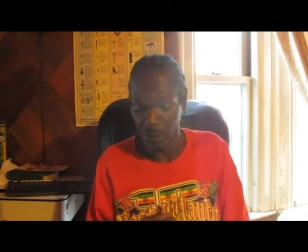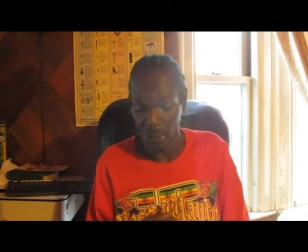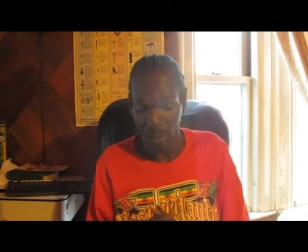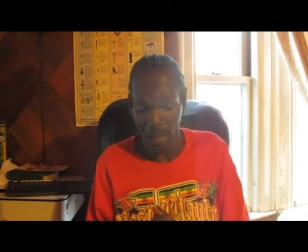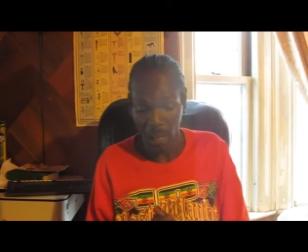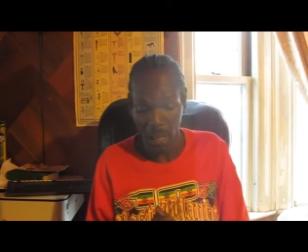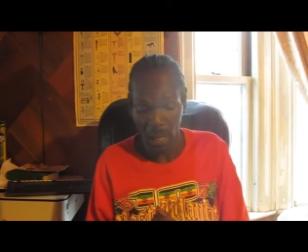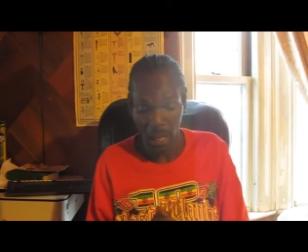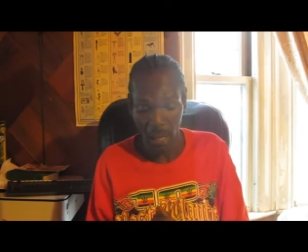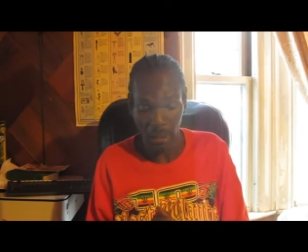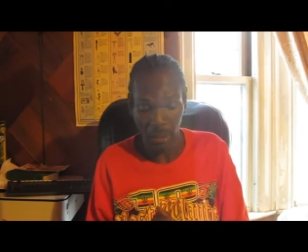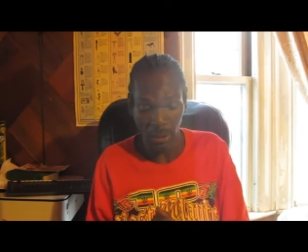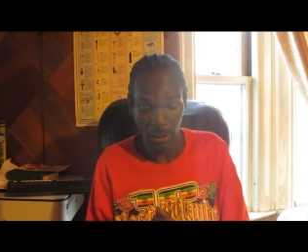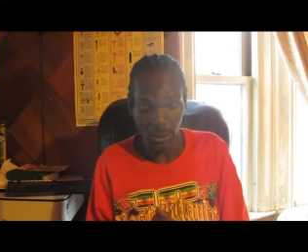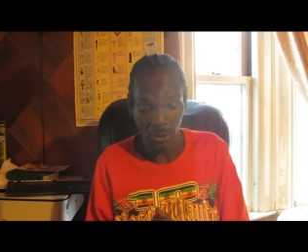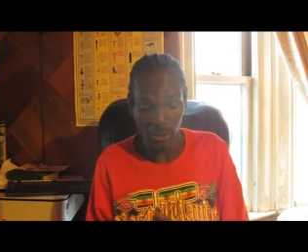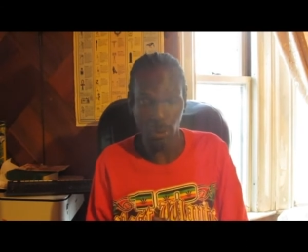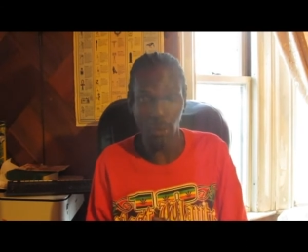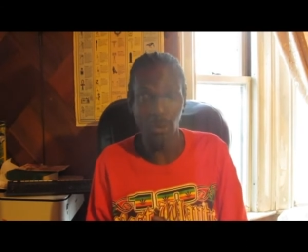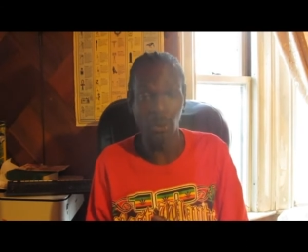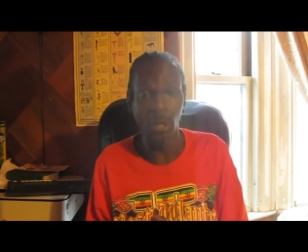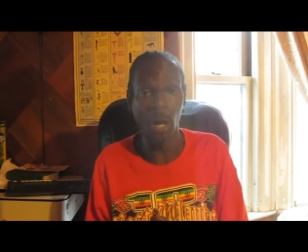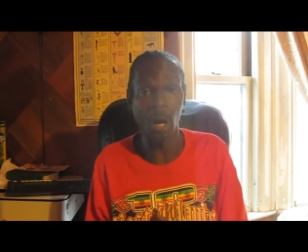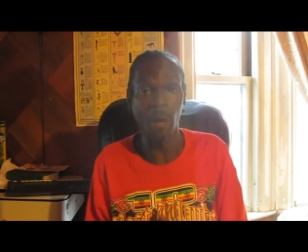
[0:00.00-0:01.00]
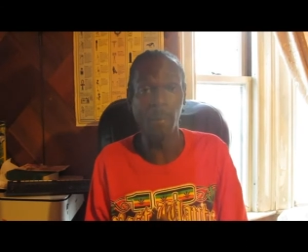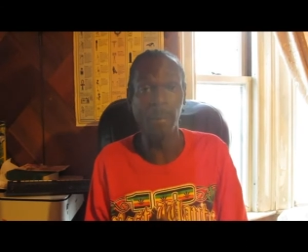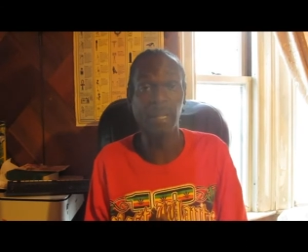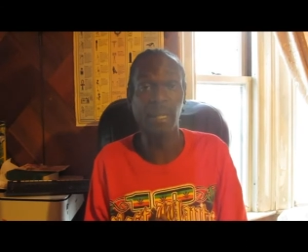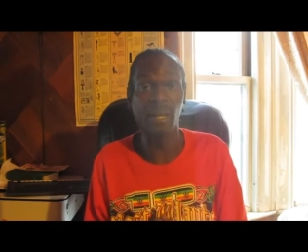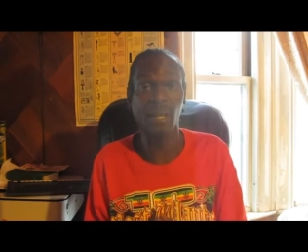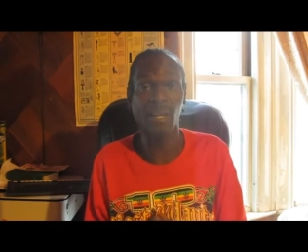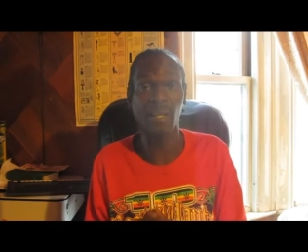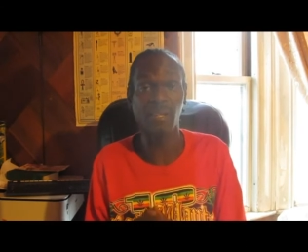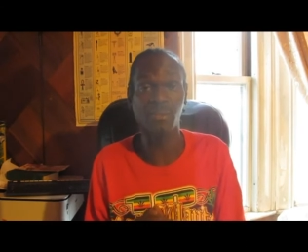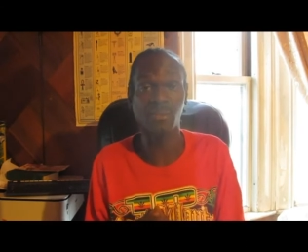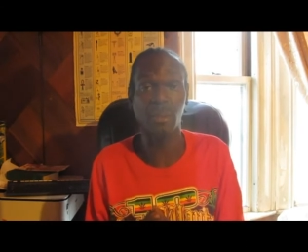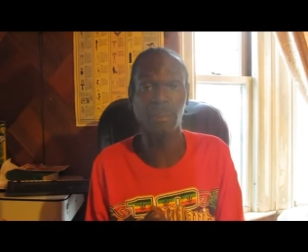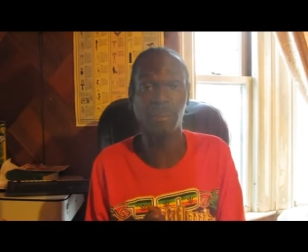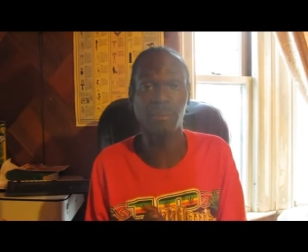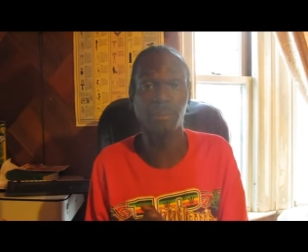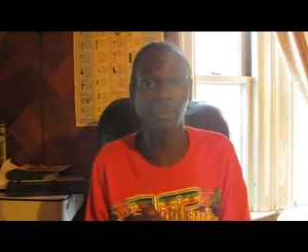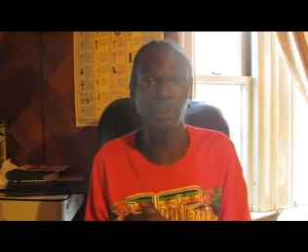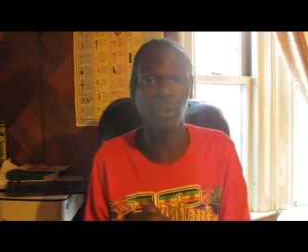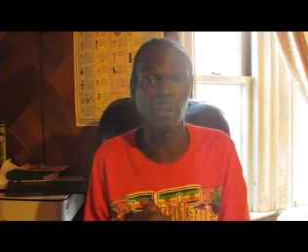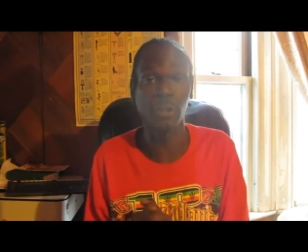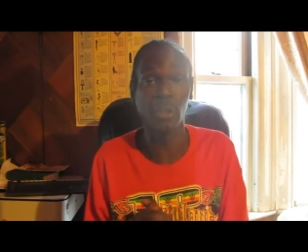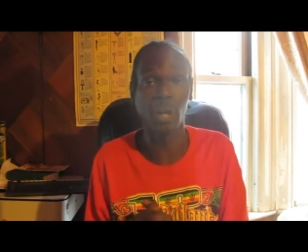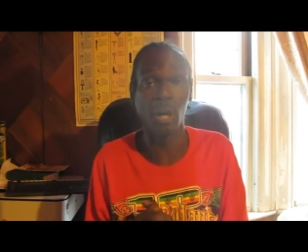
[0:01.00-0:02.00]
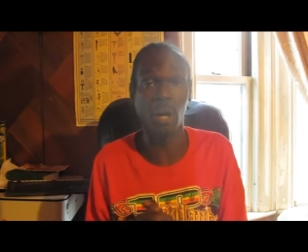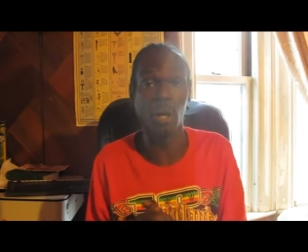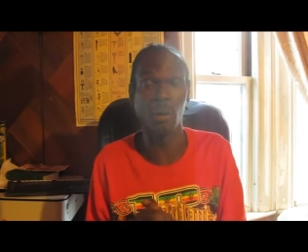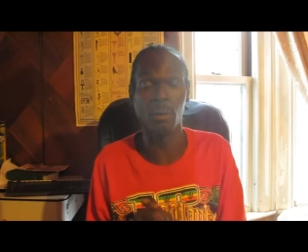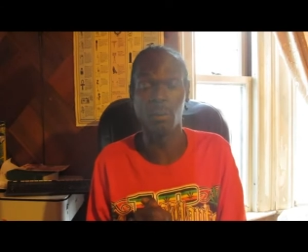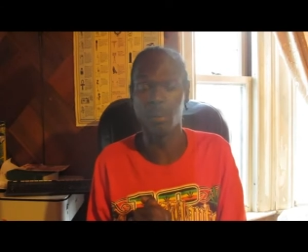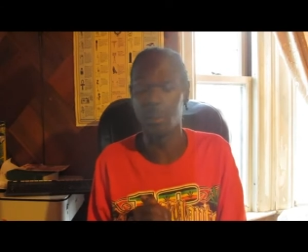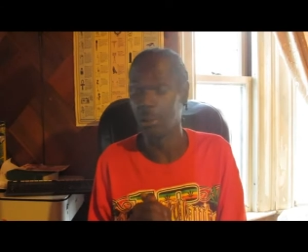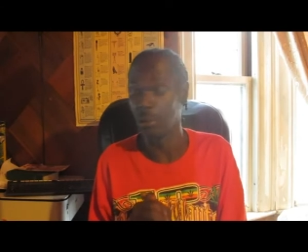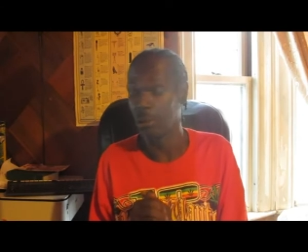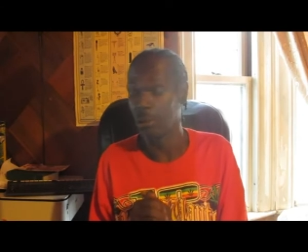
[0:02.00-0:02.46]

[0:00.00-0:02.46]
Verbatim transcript: And so now, because I stood up for you now,